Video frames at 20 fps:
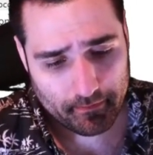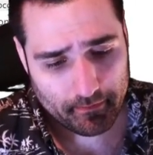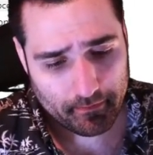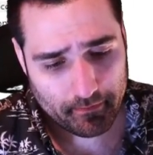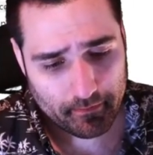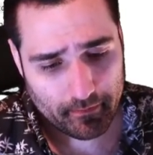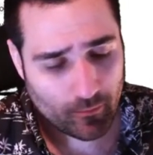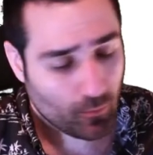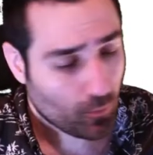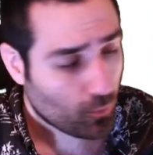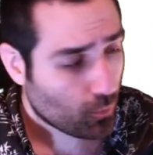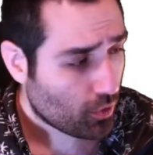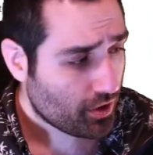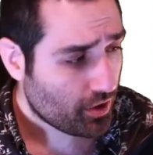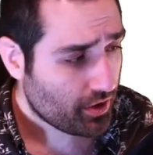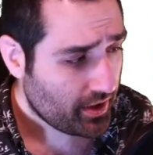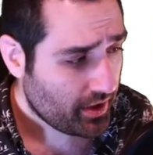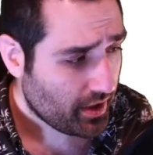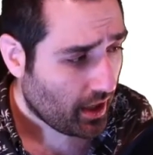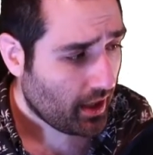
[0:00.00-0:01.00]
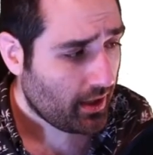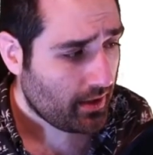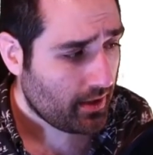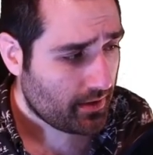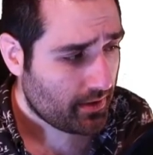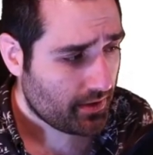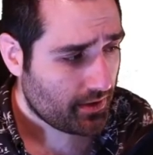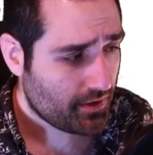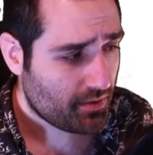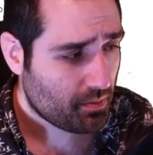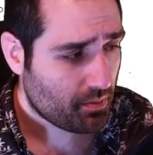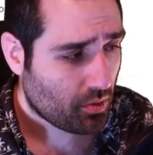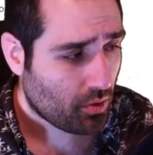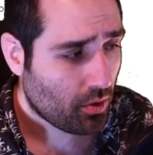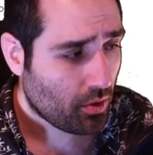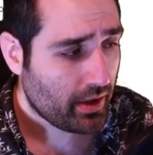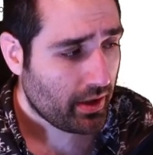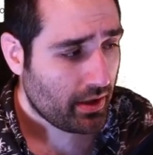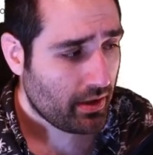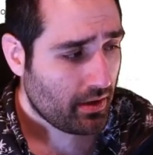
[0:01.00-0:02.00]
We're done at this
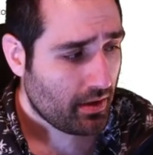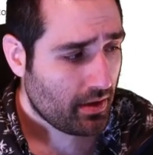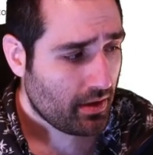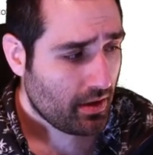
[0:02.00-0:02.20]
point.